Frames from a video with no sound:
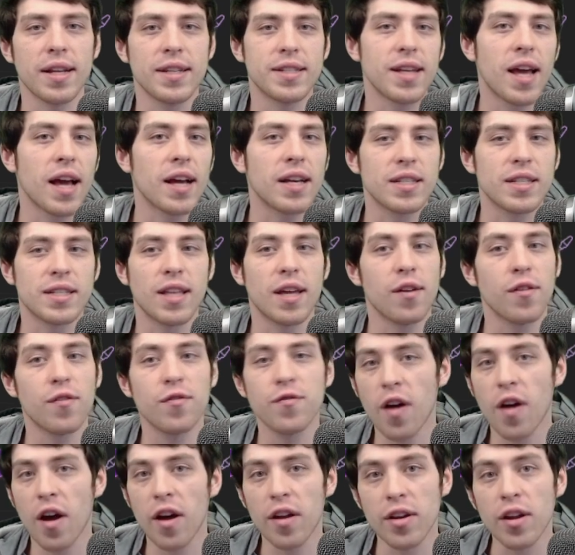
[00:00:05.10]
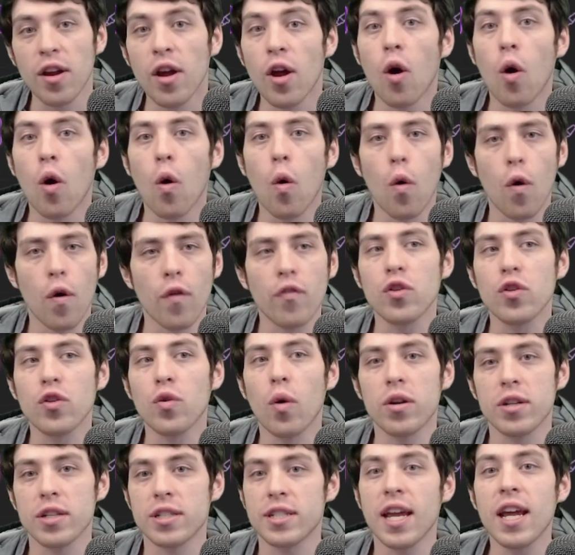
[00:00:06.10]
decks that are fun, or if you
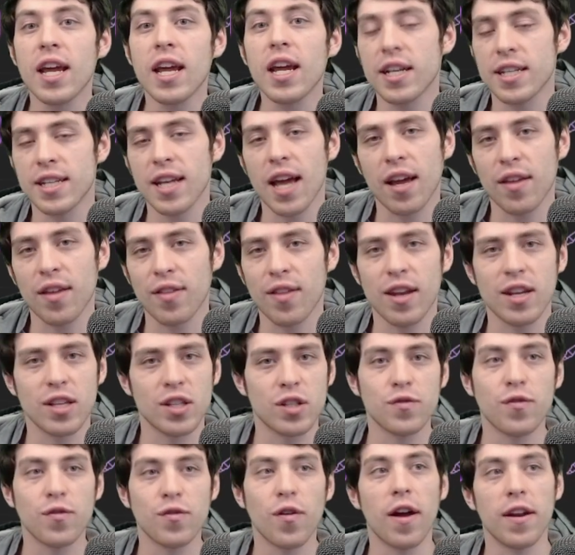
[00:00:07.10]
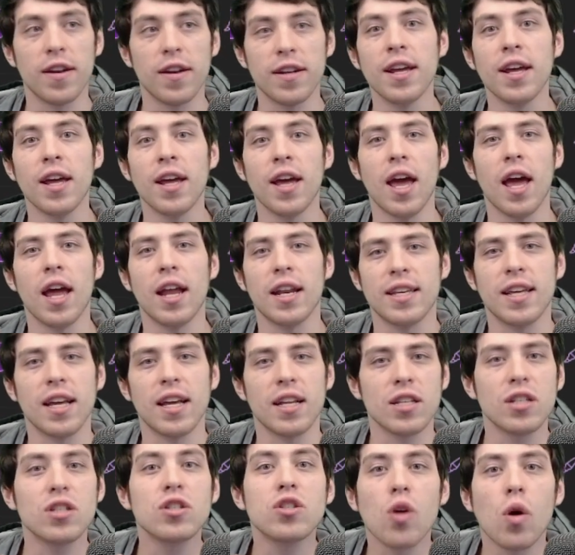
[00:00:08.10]
want to take a deck that is fun and
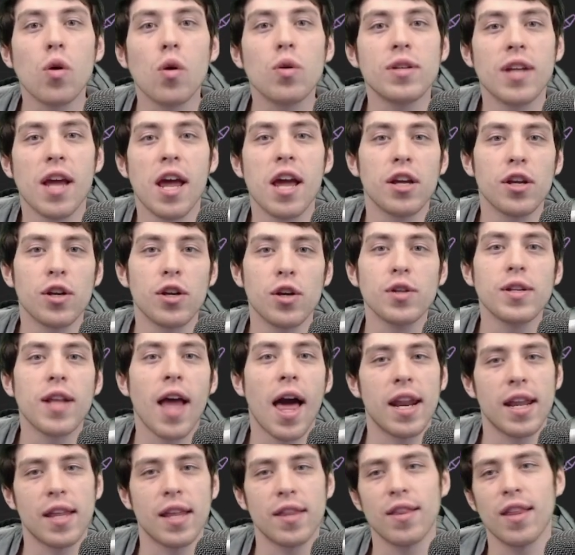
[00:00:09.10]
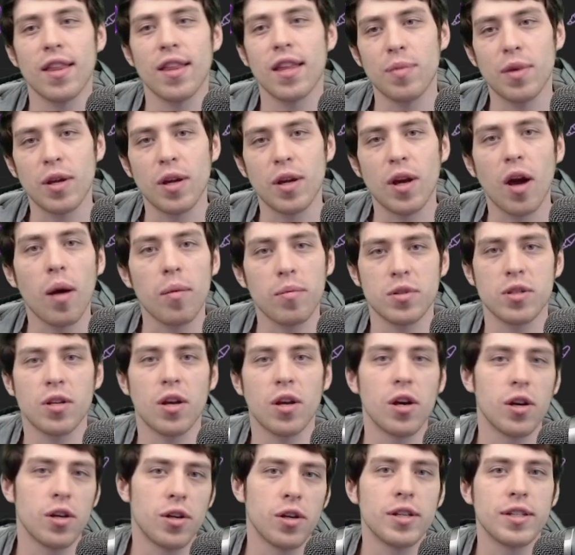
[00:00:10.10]
get so dang good at it that it becomes
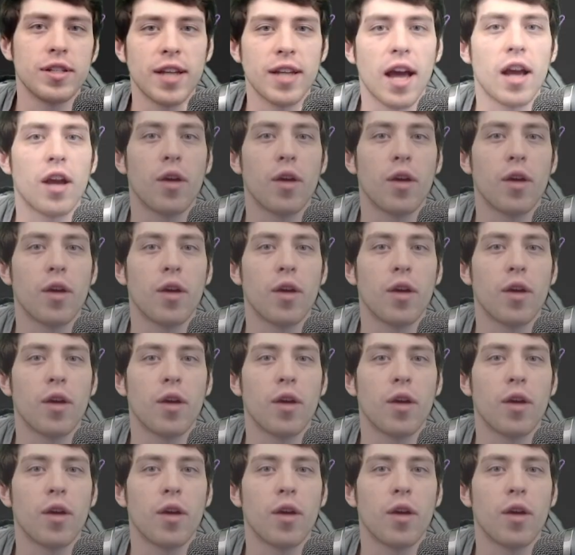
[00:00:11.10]
a good deck.